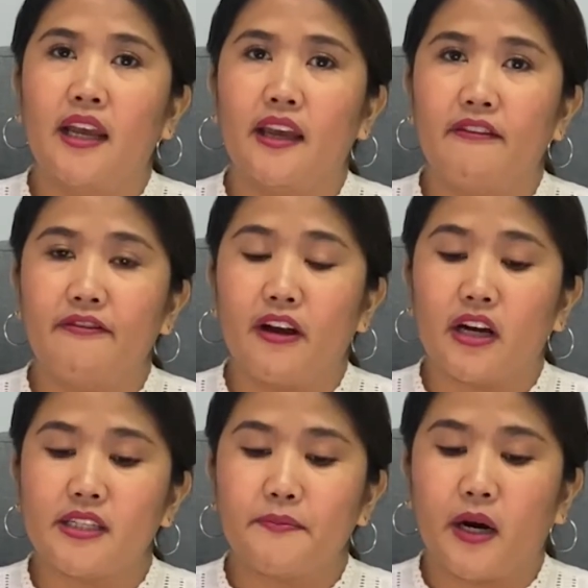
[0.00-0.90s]
if there
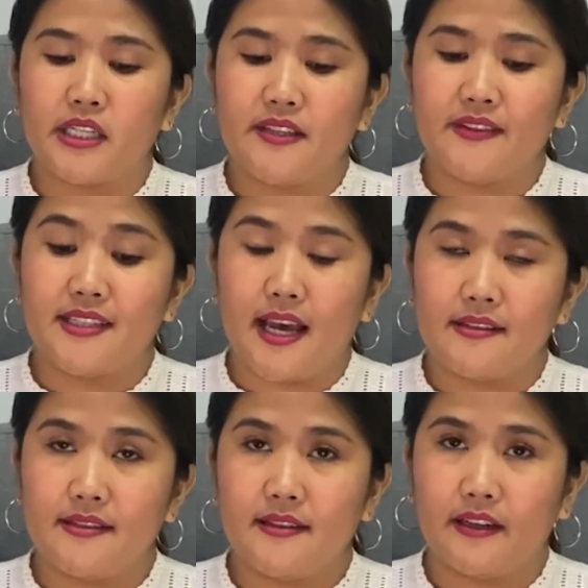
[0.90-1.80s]
are parts of the
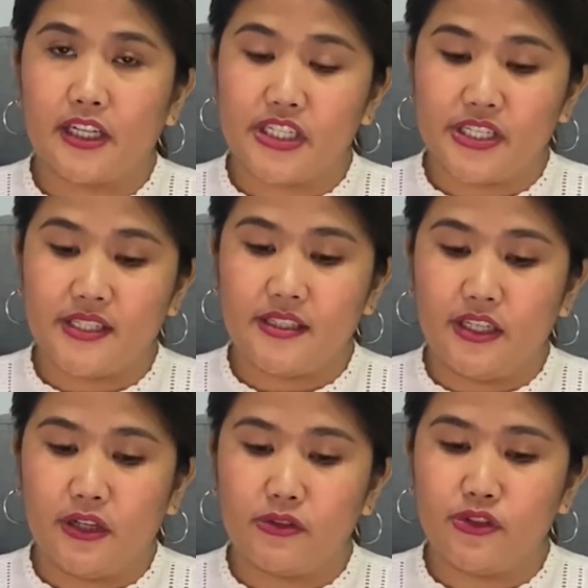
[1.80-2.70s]
test that are just
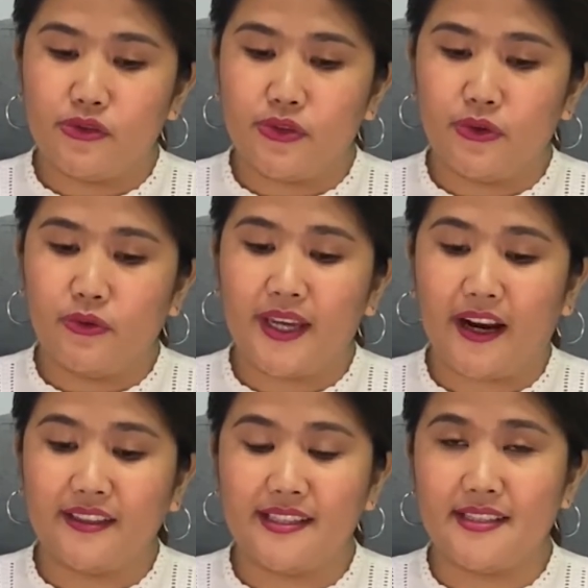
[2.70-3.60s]
due to
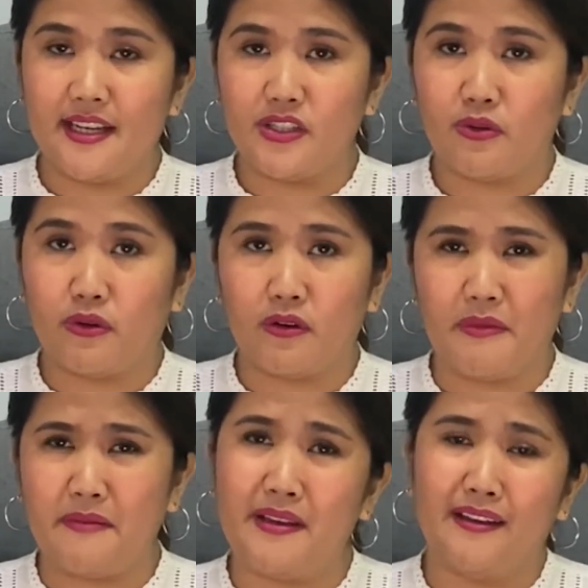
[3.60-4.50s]
carelessness or
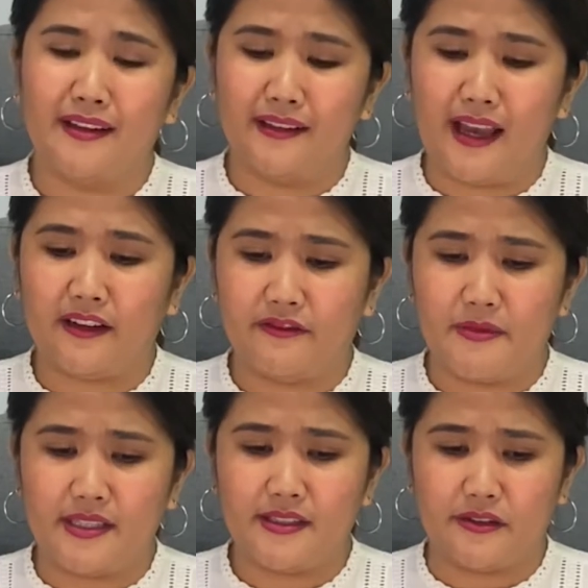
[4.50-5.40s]
maybe a lack of
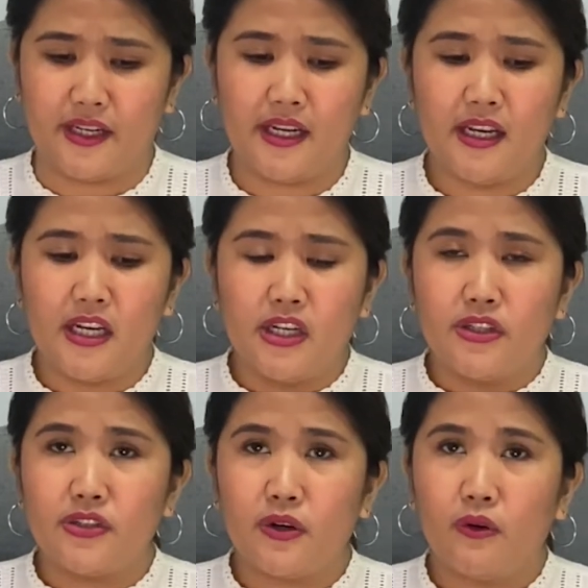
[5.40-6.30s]
mastery.
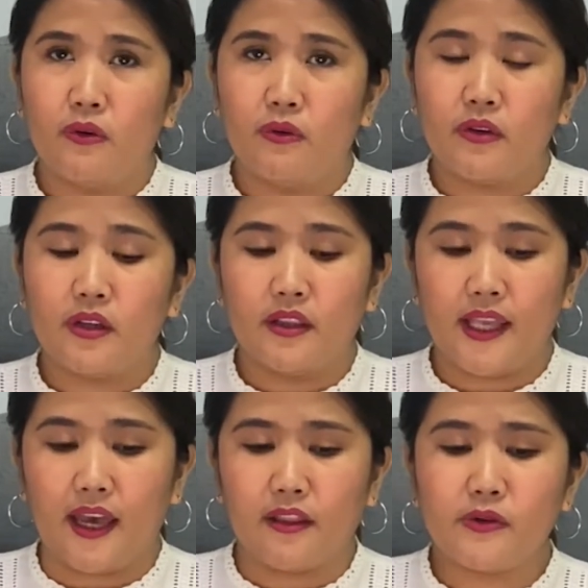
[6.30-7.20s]
So
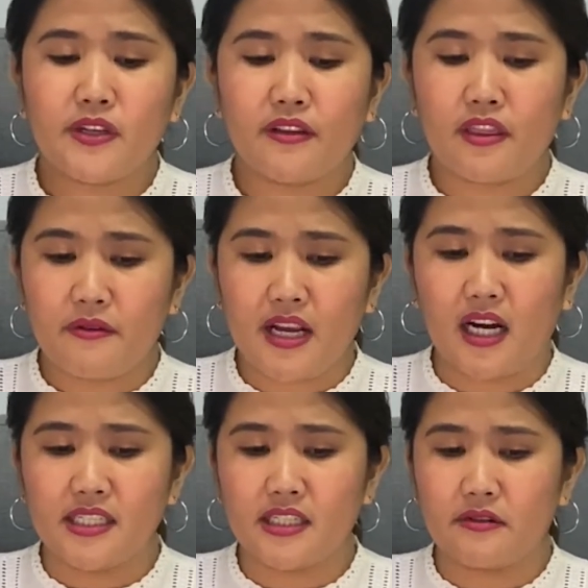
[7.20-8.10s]
yeah, those are the three
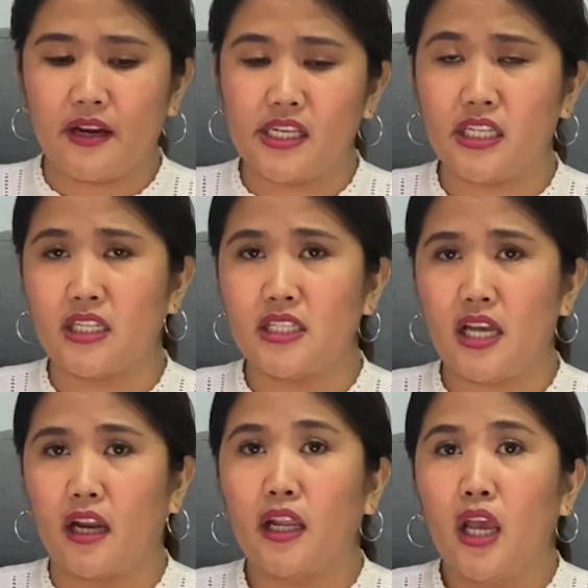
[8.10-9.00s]
considerations
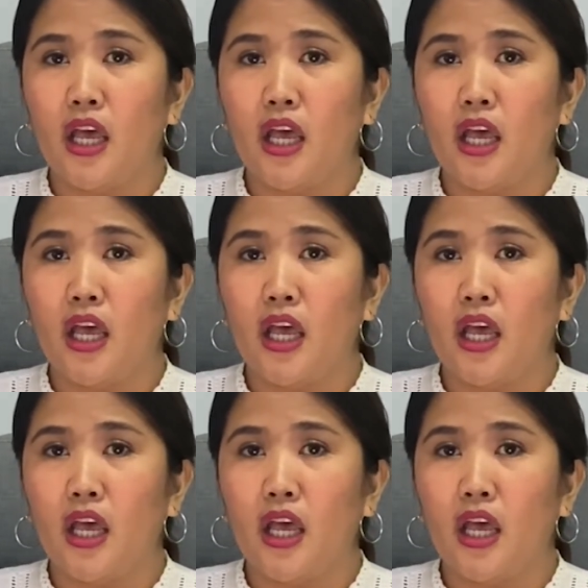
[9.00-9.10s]
that